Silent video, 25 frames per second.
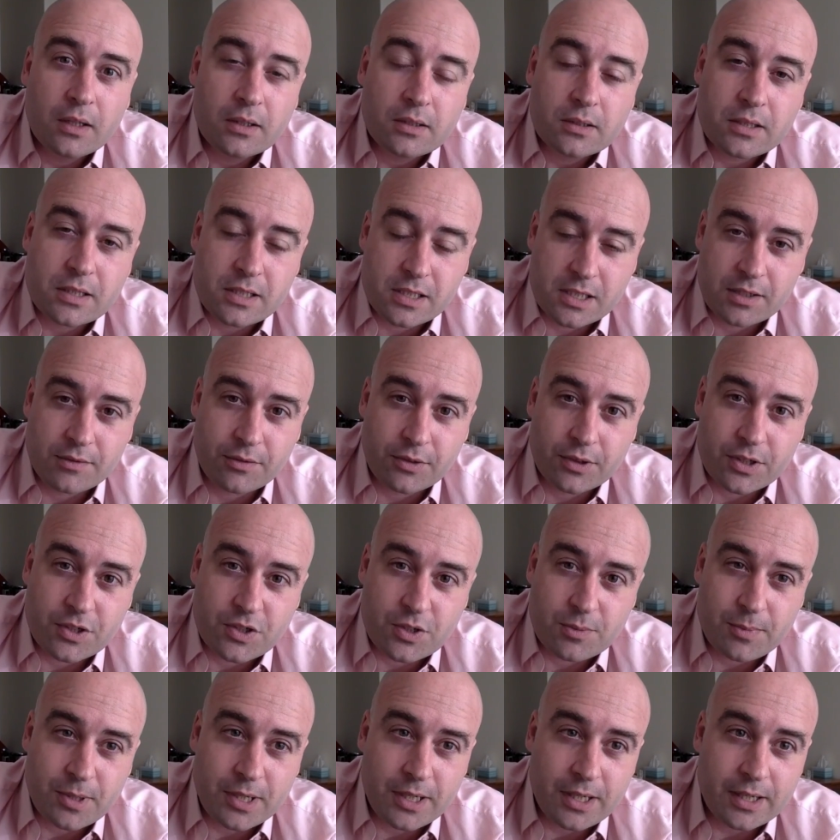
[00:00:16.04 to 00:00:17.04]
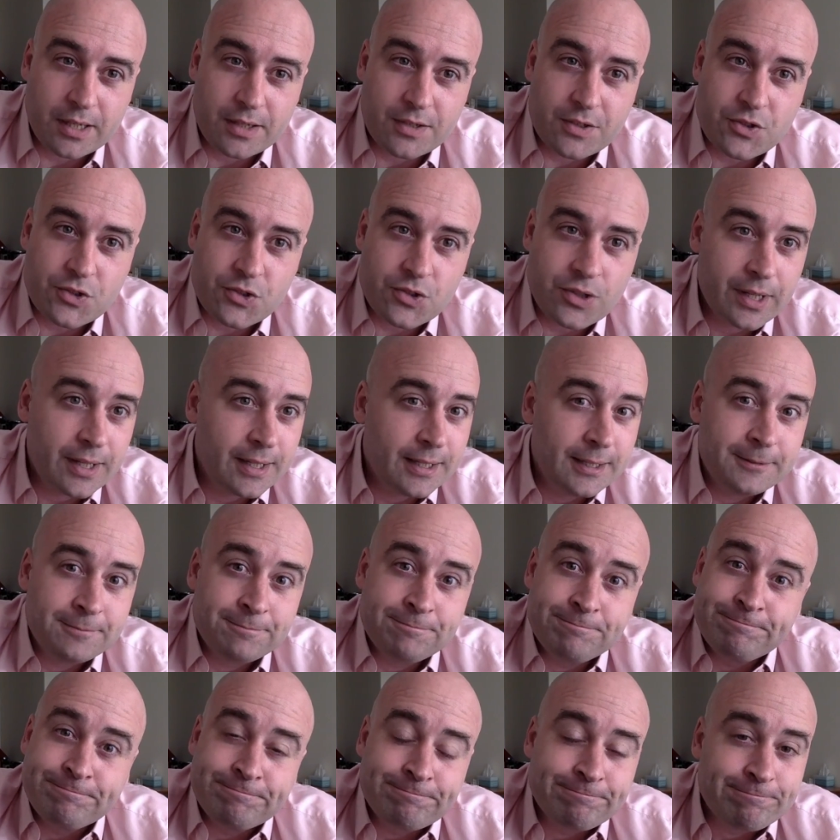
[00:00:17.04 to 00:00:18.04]
to civil disobedience,
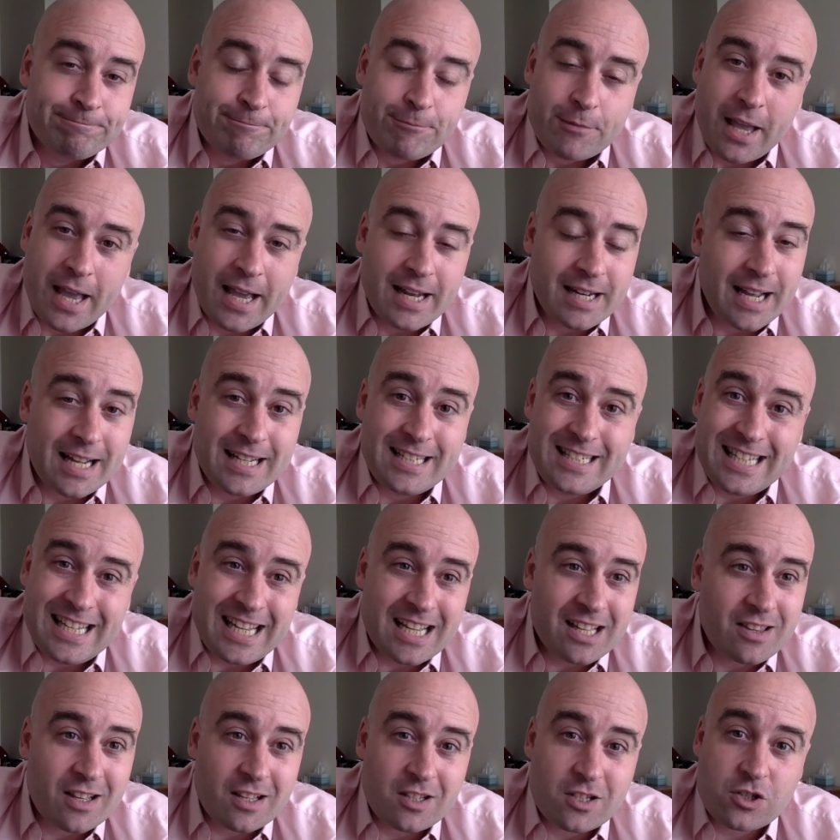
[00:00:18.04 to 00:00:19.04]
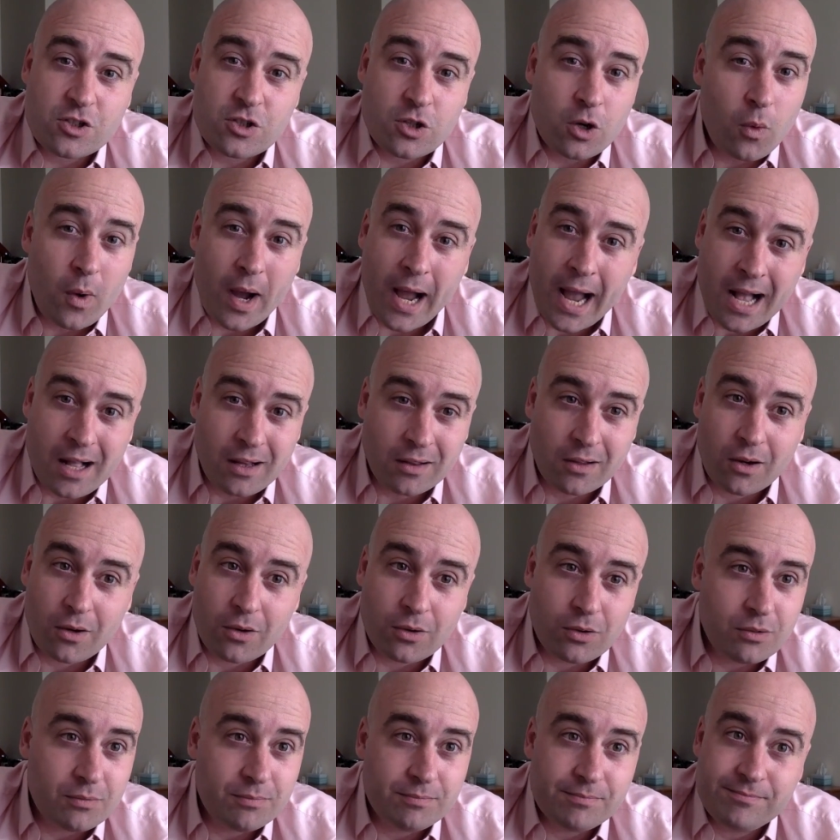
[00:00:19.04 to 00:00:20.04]
an idea that's so
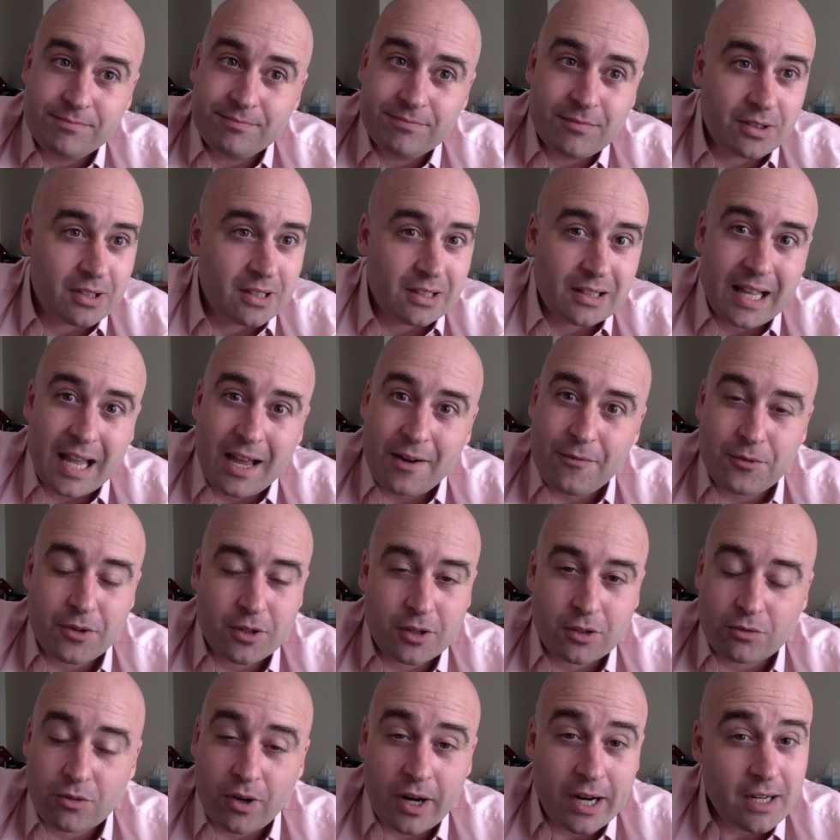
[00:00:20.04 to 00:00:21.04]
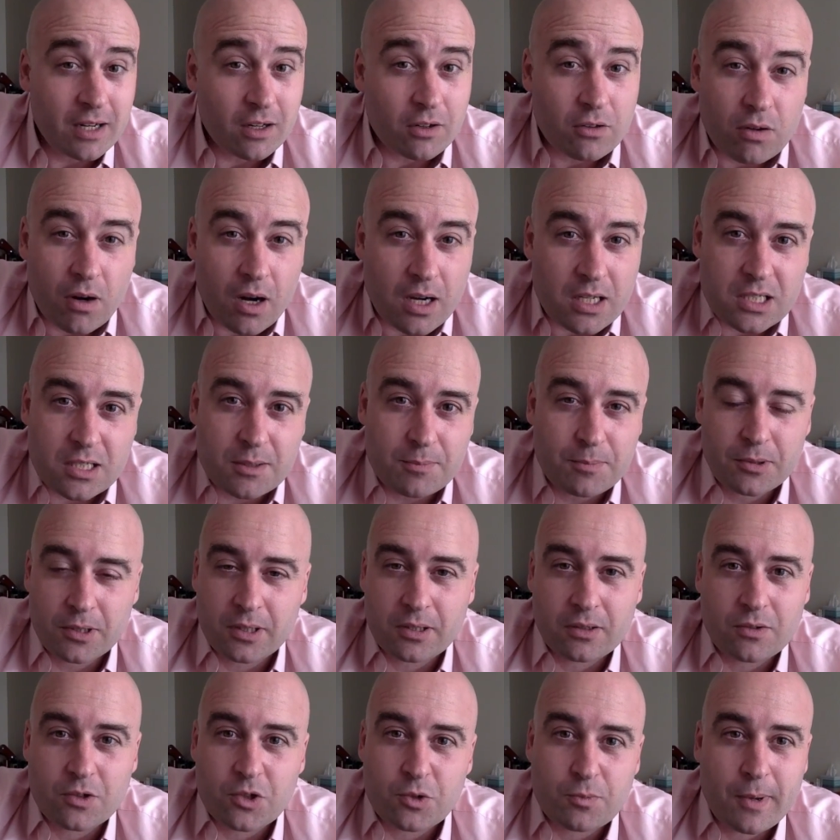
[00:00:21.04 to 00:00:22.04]
hallowed on the left and the right across the
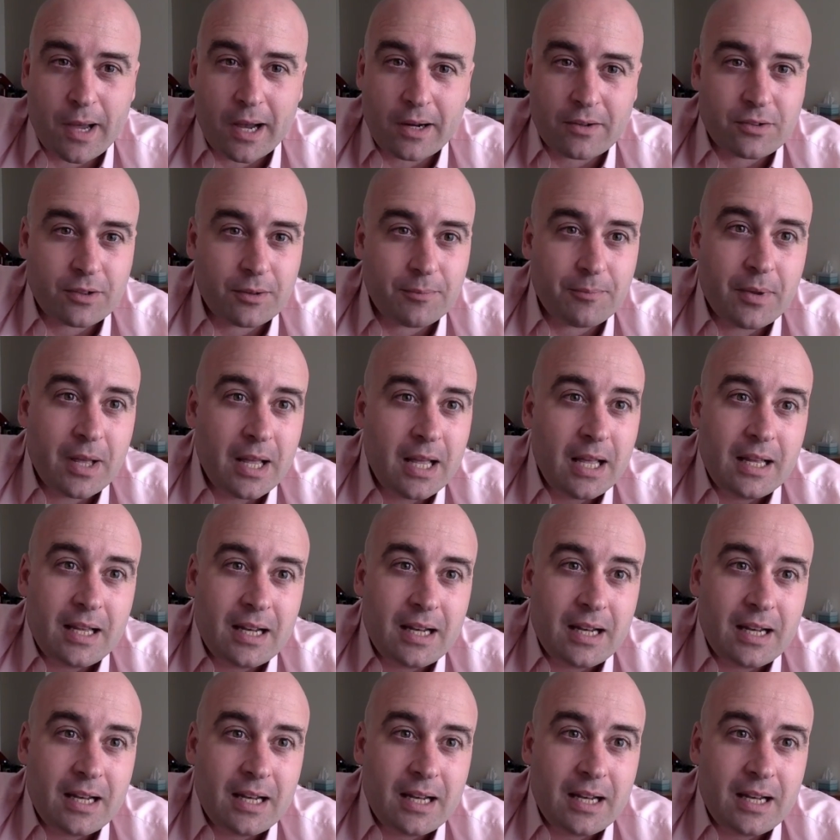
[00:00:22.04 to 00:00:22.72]
political spectrum.